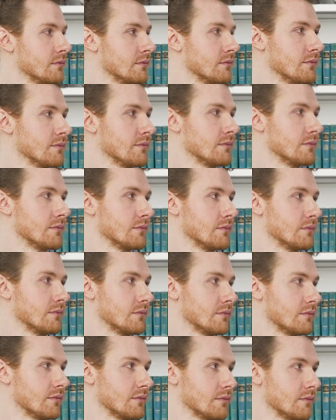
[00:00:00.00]

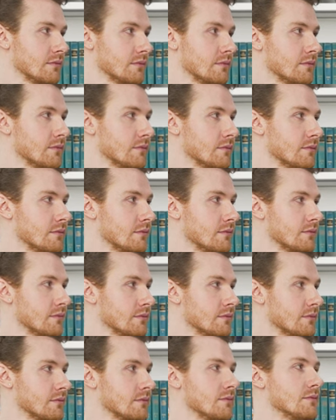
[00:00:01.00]

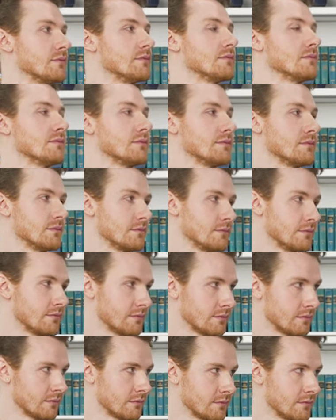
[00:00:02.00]

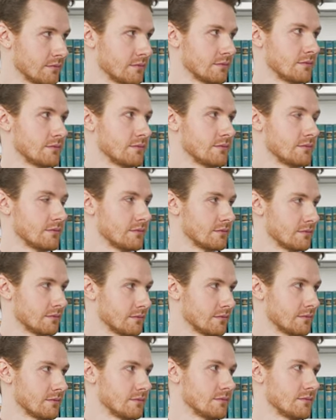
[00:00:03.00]

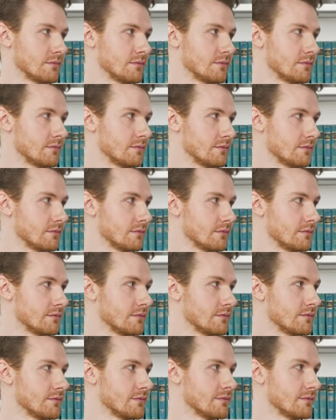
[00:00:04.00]

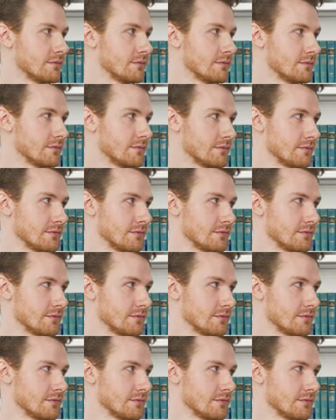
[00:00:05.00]
(silent)